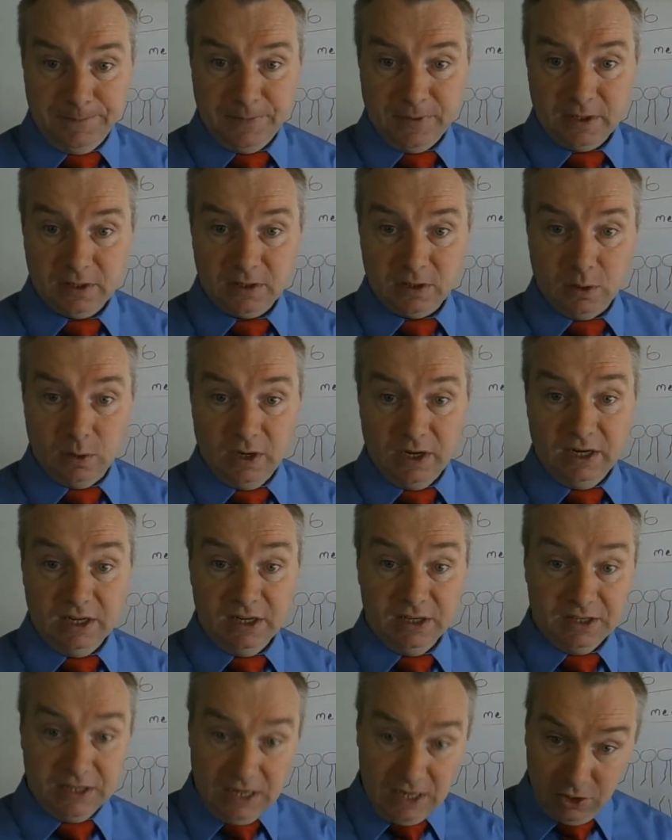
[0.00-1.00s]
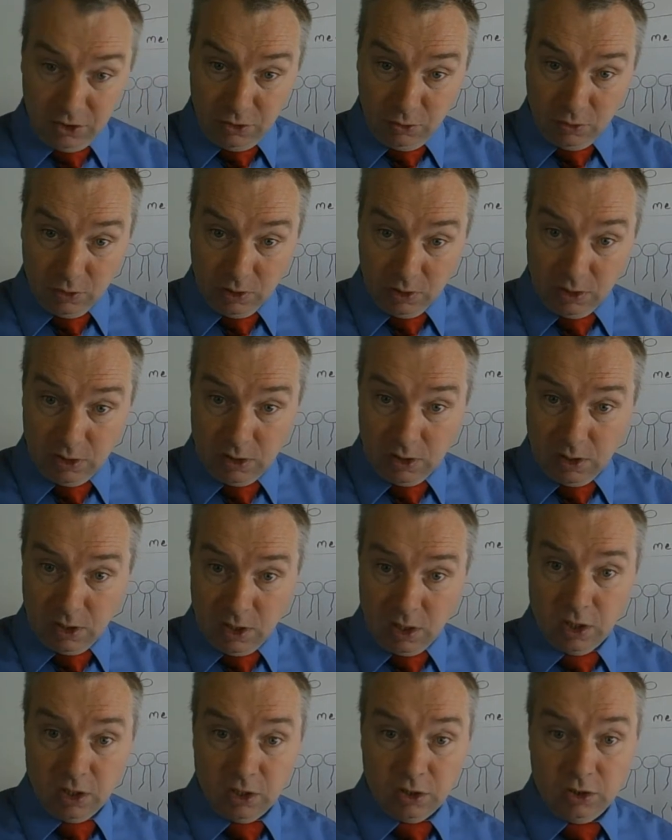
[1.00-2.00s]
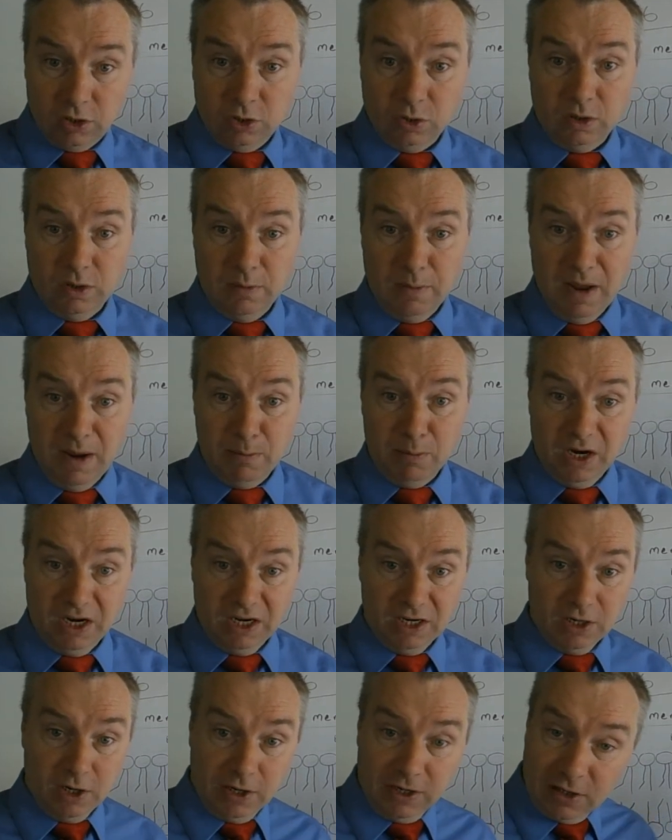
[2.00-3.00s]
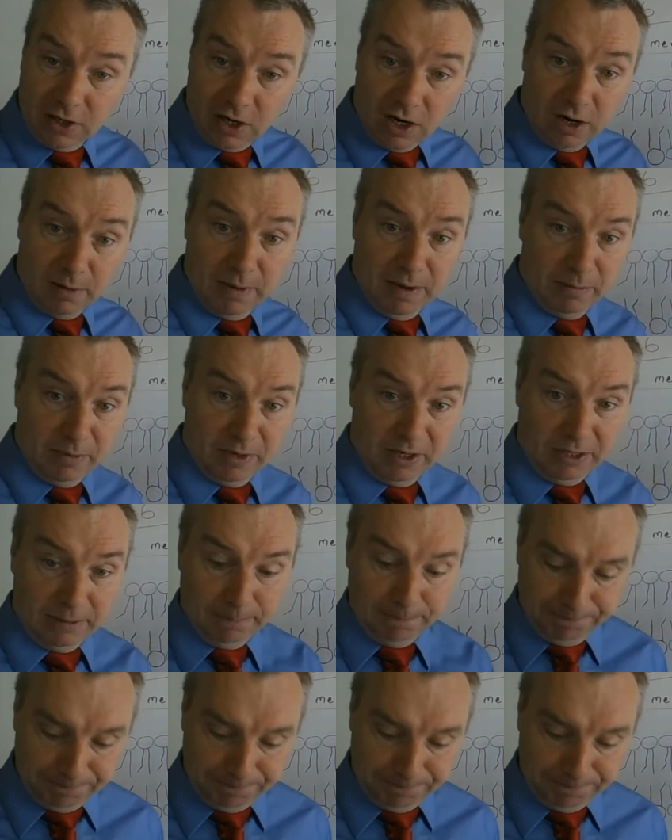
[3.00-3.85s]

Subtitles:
So it is integral to the membrane, the entire membrane.